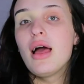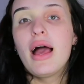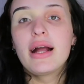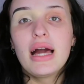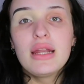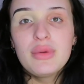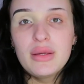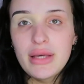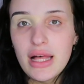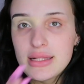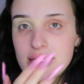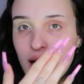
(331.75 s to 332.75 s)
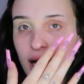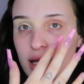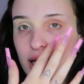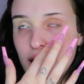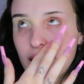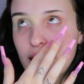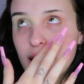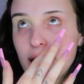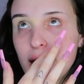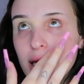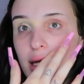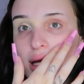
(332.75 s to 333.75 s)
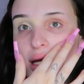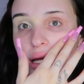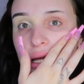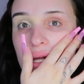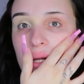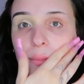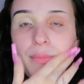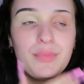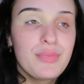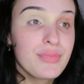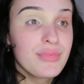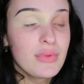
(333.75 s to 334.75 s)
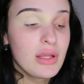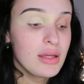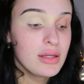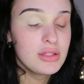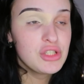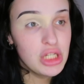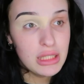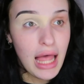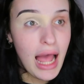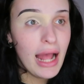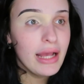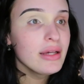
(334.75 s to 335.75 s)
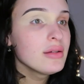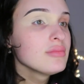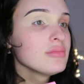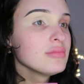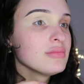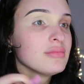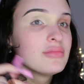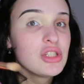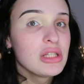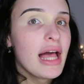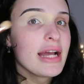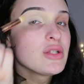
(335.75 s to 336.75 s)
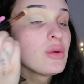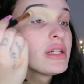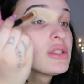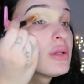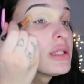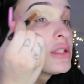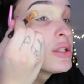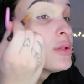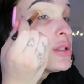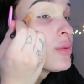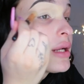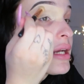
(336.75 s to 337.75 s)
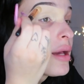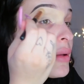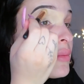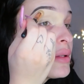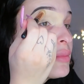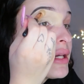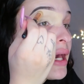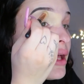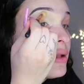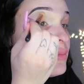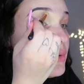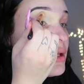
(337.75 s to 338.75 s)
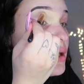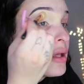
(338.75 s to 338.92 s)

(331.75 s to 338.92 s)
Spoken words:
I got a BBL done in July 2022 is when I got my BBL.